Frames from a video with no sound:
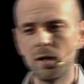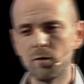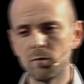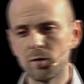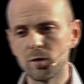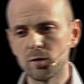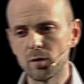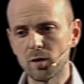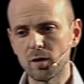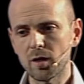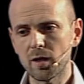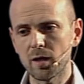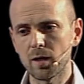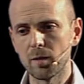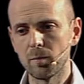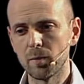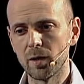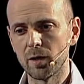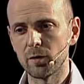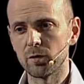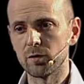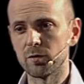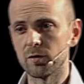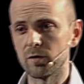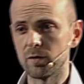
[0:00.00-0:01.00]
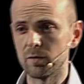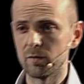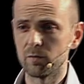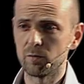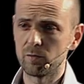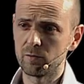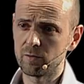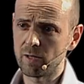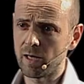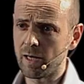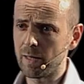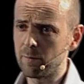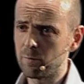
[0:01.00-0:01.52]
If you're talking about
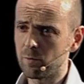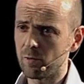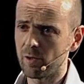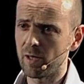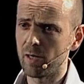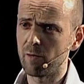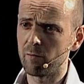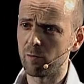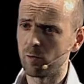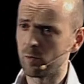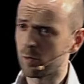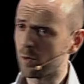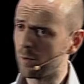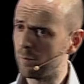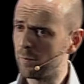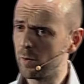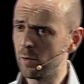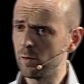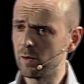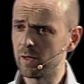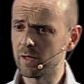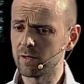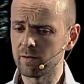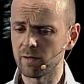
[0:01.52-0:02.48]
time travel, commuting